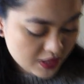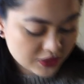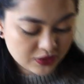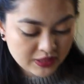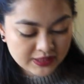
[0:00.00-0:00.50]

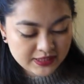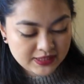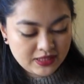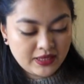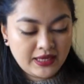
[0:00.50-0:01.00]
So this
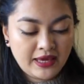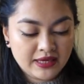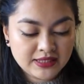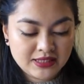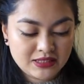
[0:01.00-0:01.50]
is The
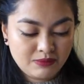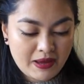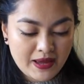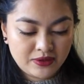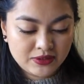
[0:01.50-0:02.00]
Kiss
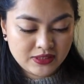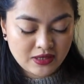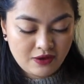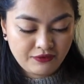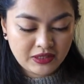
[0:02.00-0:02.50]
by
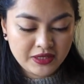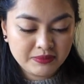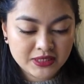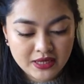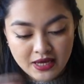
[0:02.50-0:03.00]
Gustav Klimt.